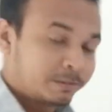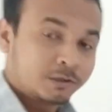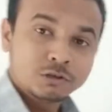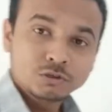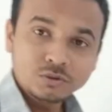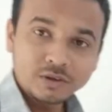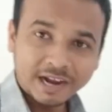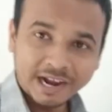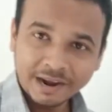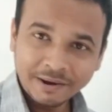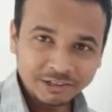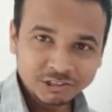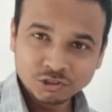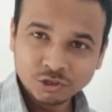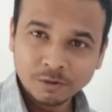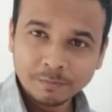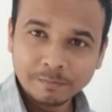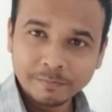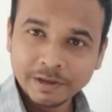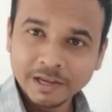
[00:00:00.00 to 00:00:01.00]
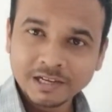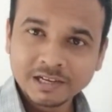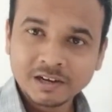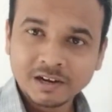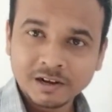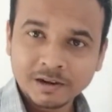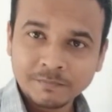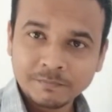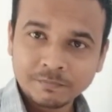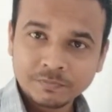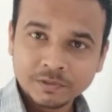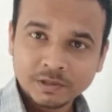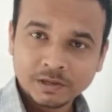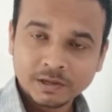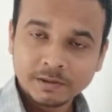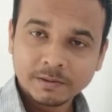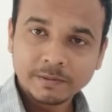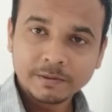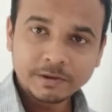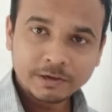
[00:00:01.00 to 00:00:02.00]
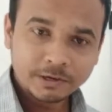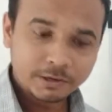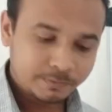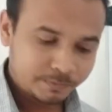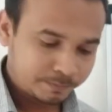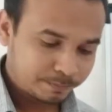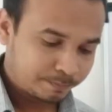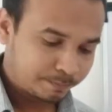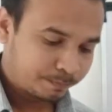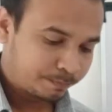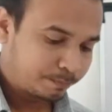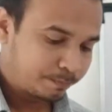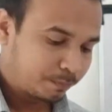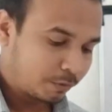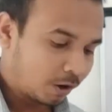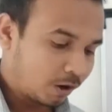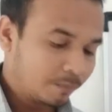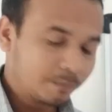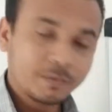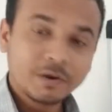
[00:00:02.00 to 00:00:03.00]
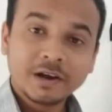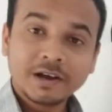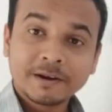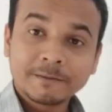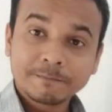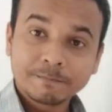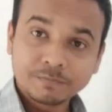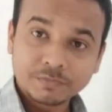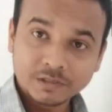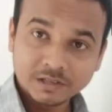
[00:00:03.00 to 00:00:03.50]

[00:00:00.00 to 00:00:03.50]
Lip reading: So I actually make a proper